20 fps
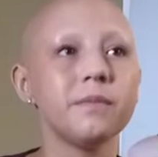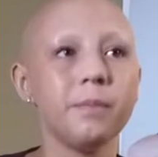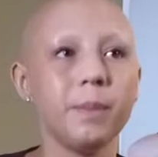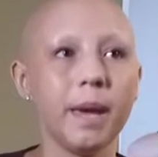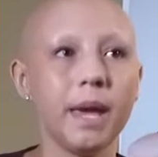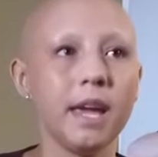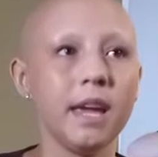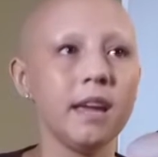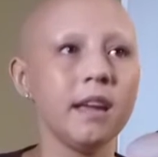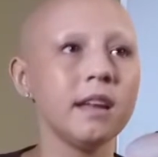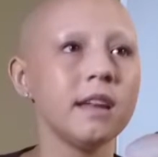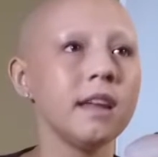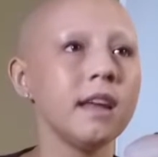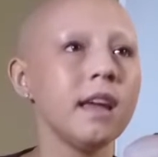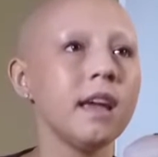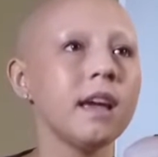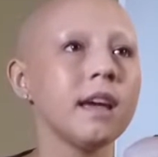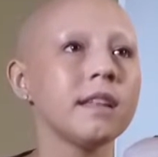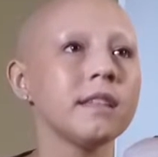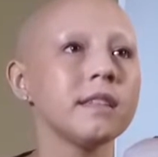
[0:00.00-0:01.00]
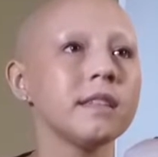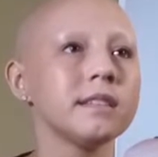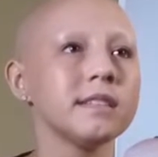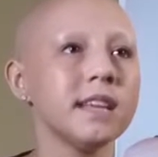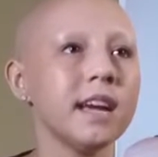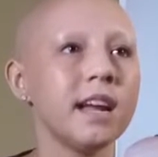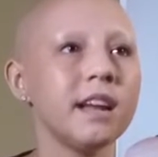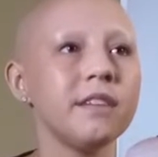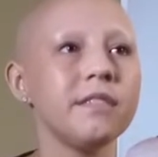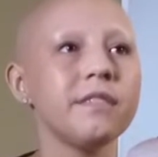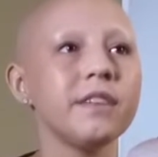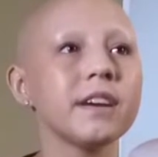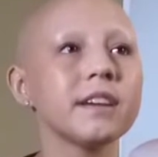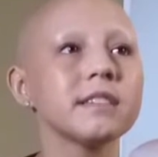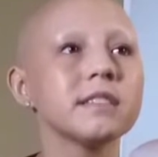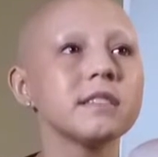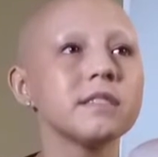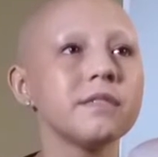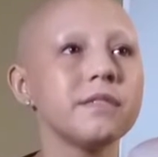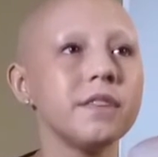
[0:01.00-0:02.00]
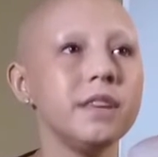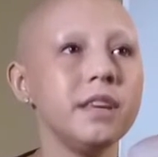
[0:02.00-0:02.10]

of pain and the side effects of